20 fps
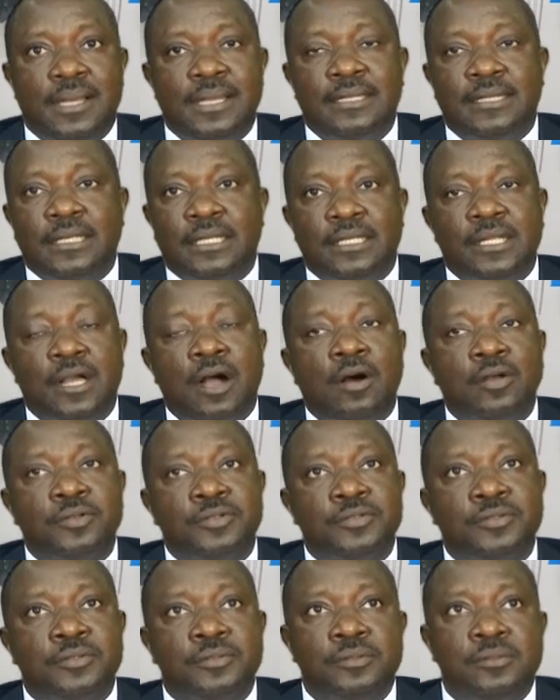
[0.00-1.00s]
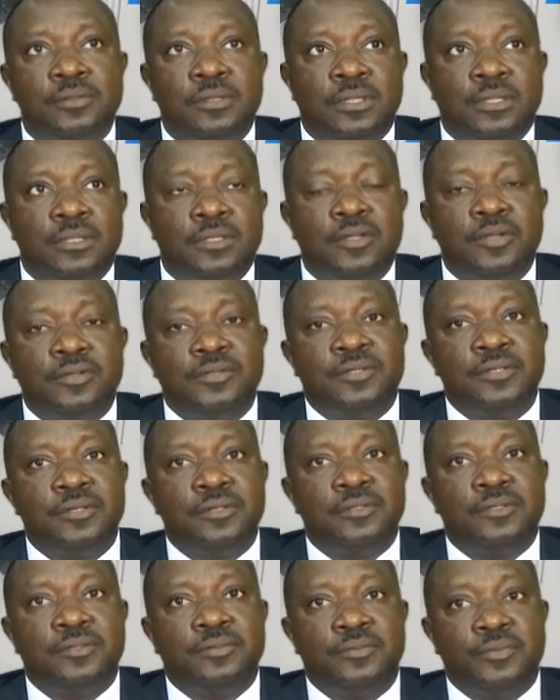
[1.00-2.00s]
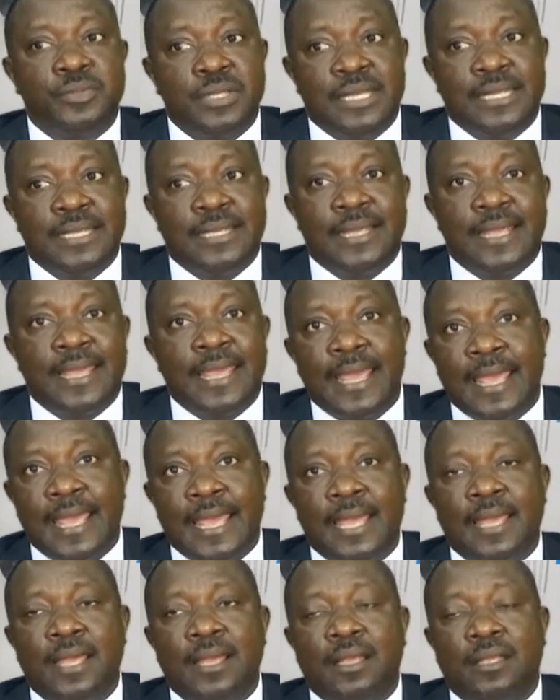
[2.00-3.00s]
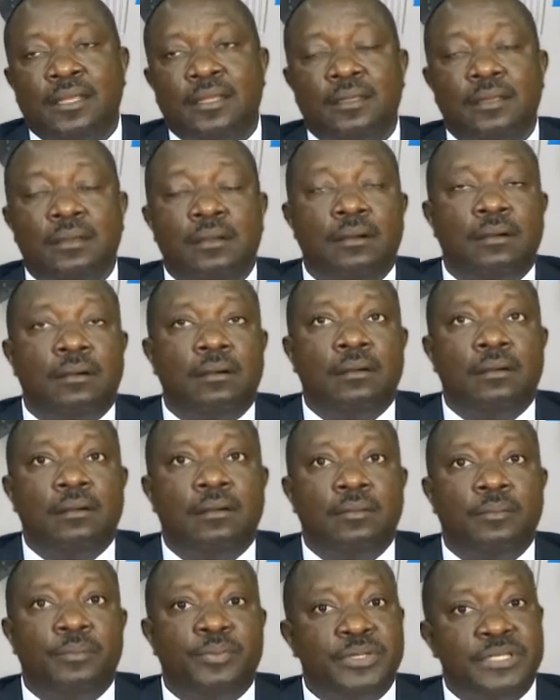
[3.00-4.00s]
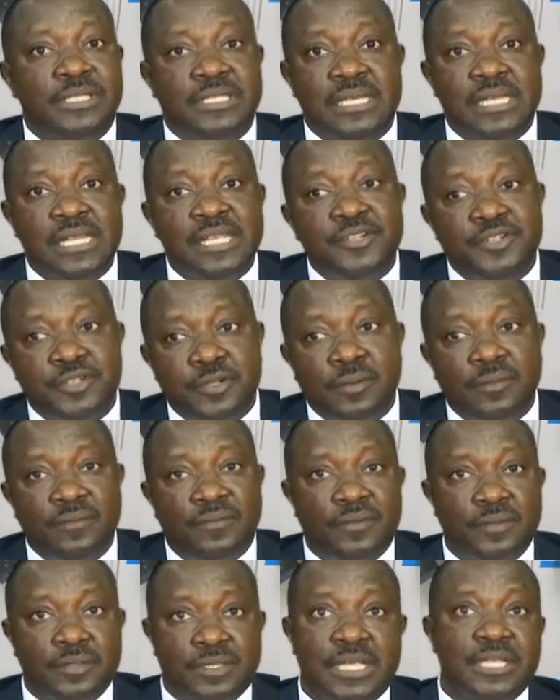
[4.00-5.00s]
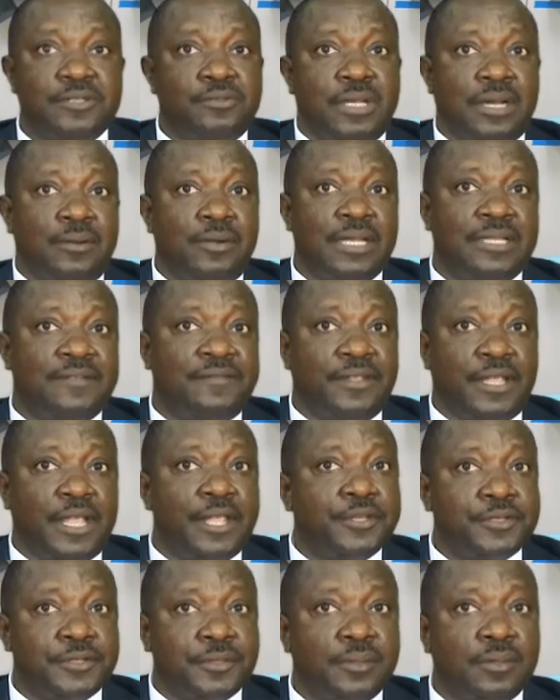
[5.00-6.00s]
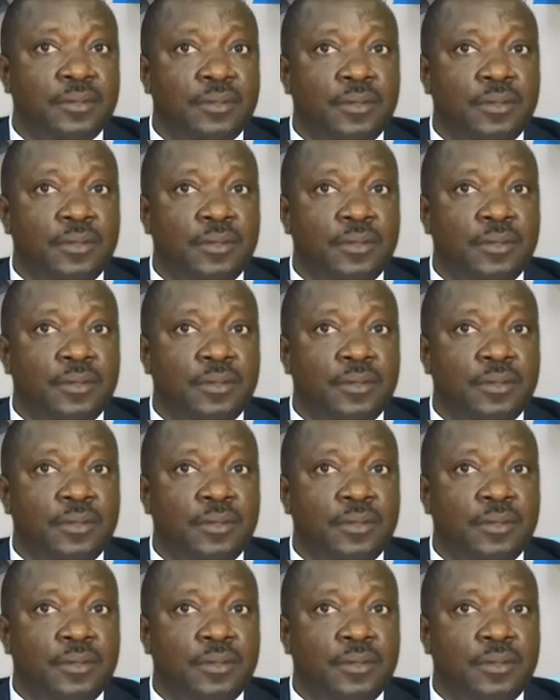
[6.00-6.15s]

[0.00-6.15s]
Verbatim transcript: And it also does not really care your predilection for sexual gratification,